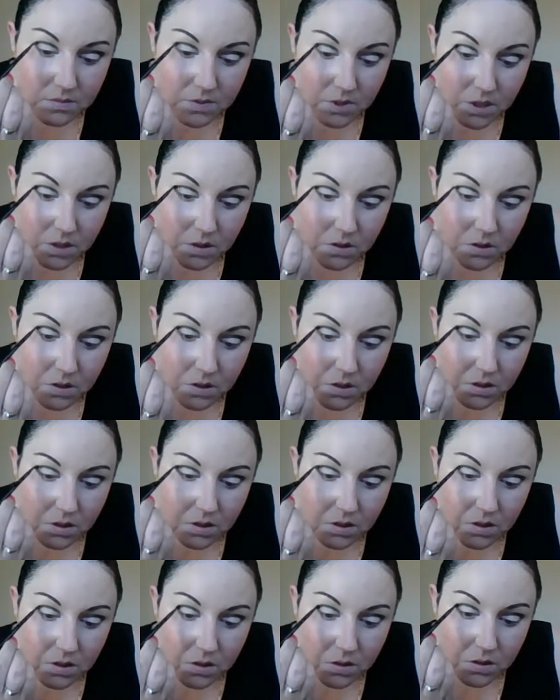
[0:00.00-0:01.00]
You
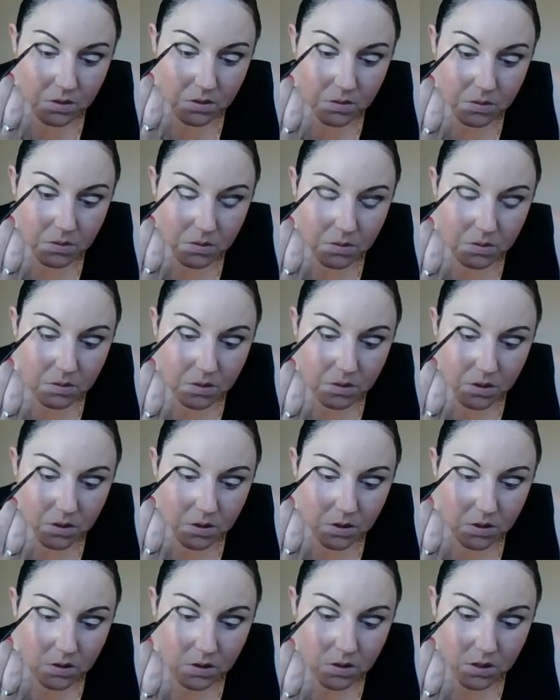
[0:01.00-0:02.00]
can do
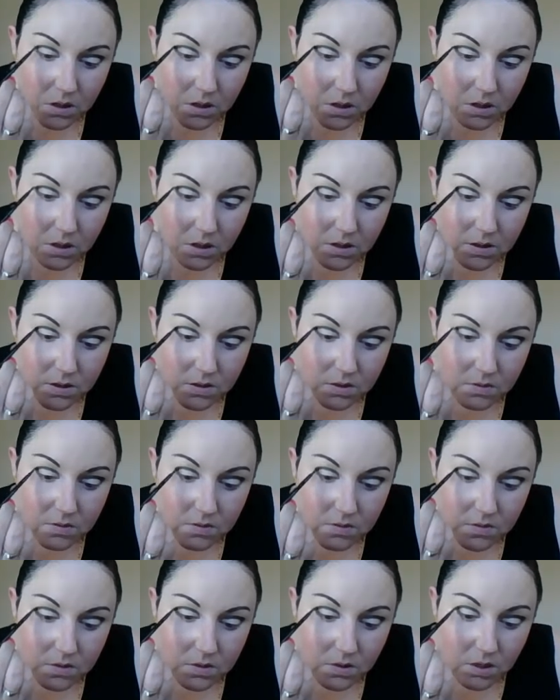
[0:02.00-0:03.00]
all kinds
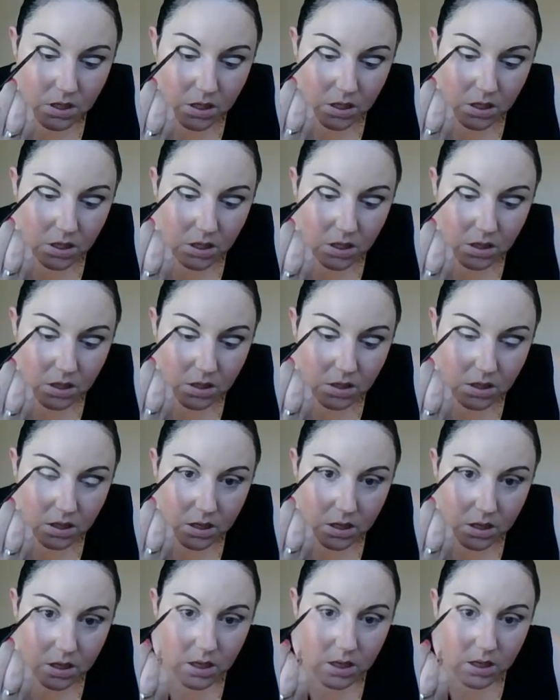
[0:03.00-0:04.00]
of neat
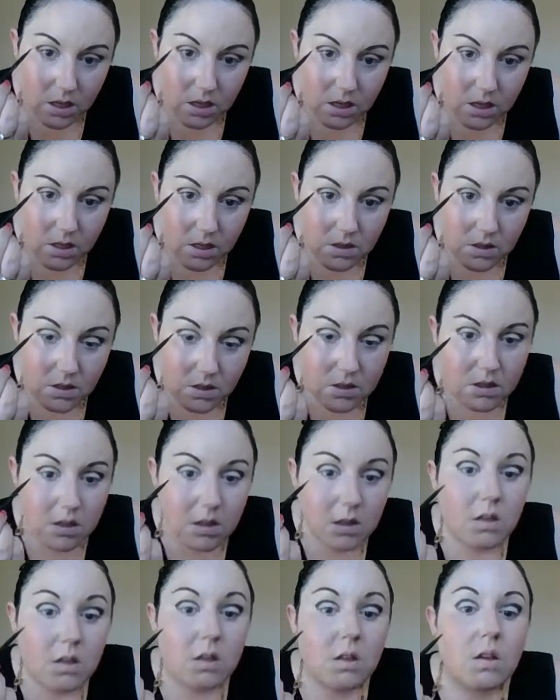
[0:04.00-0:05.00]
ideas
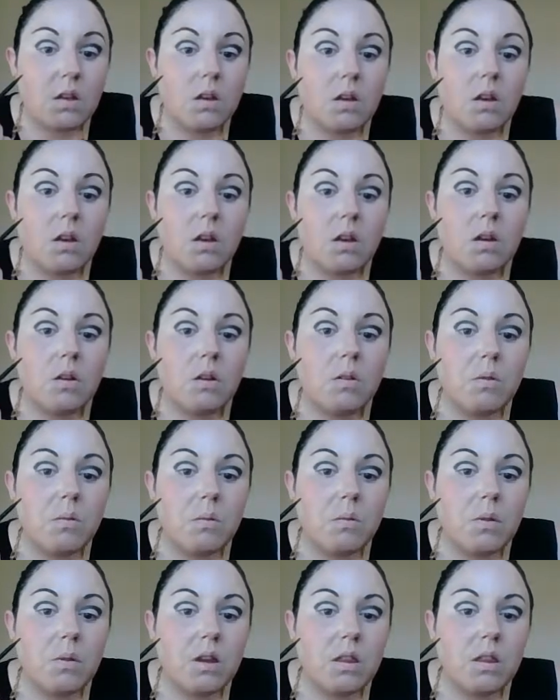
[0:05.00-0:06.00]

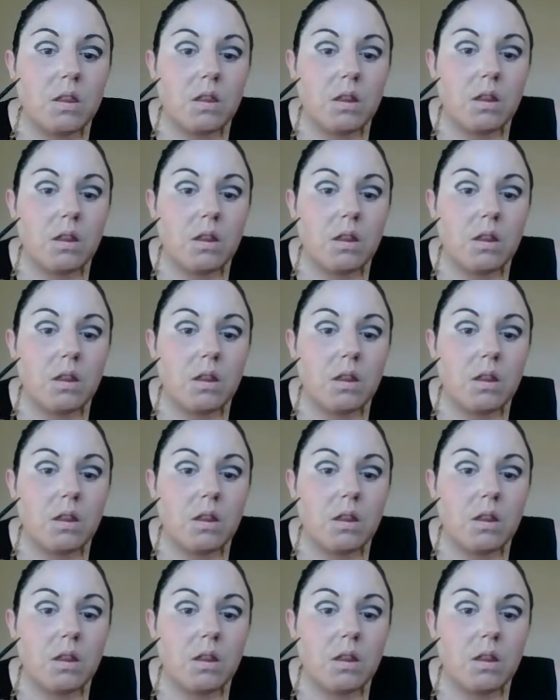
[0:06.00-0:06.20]
with